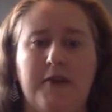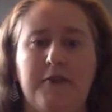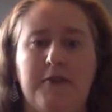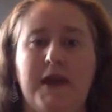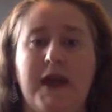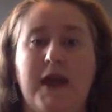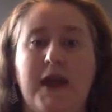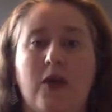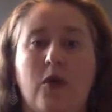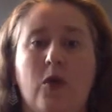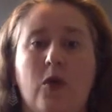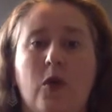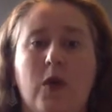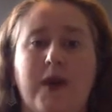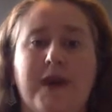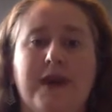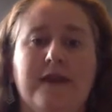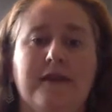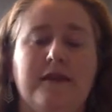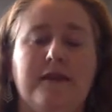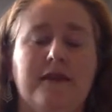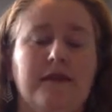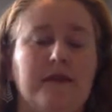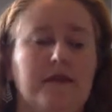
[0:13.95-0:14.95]
I'm not
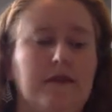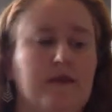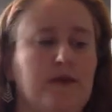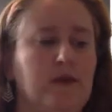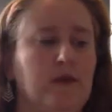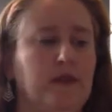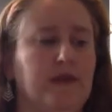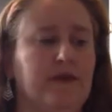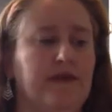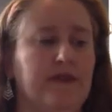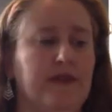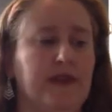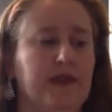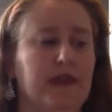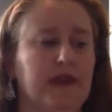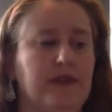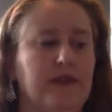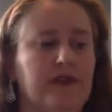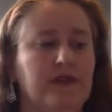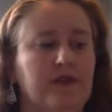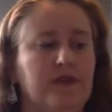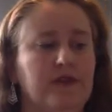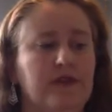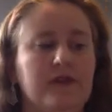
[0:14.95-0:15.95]
quite to a
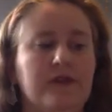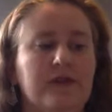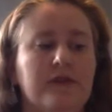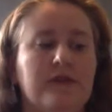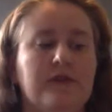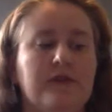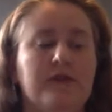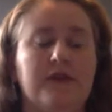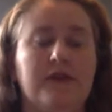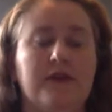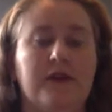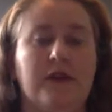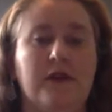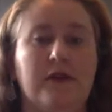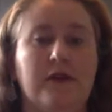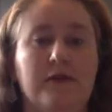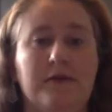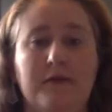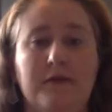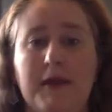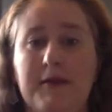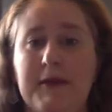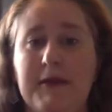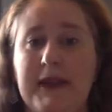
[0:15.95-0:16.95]
finish, so
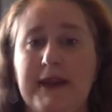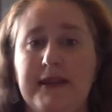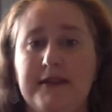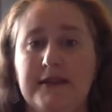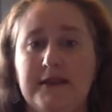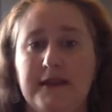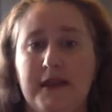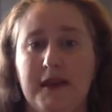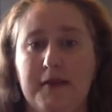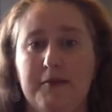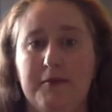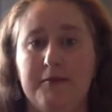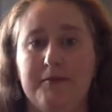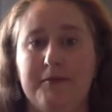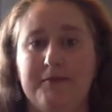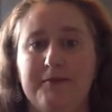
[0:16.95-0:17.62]
maybe next time.